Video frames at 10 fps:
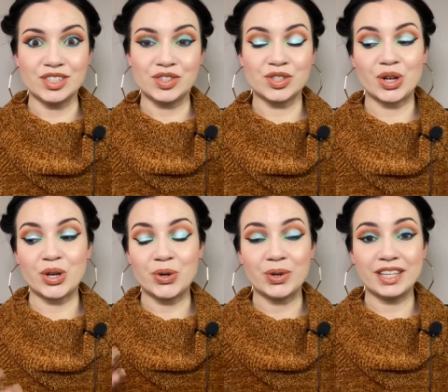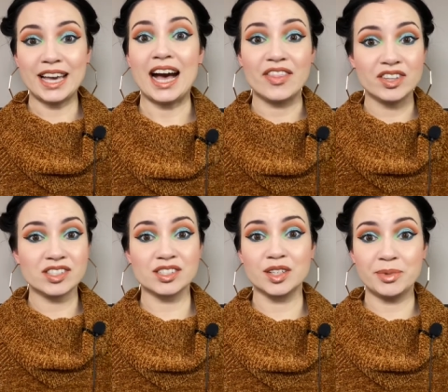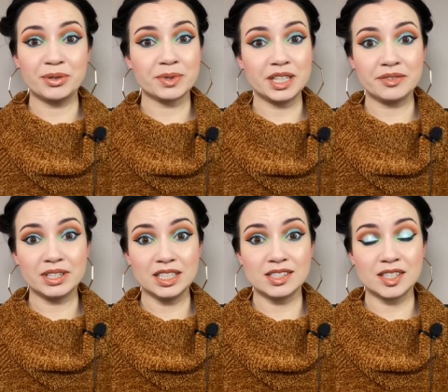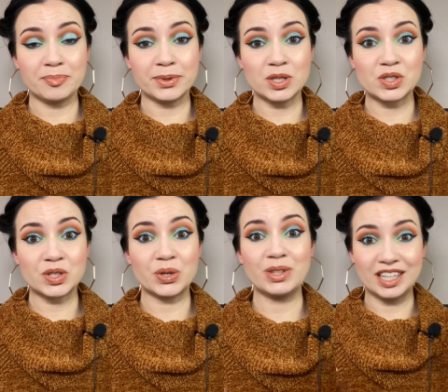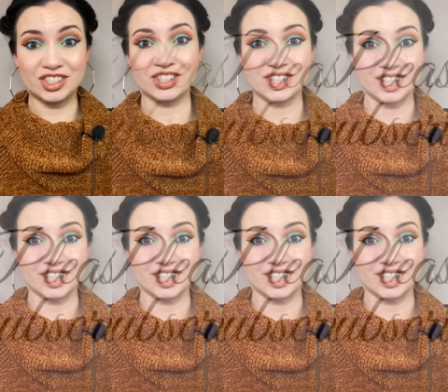So yeah, this is gonna be really, really simple. So let's just get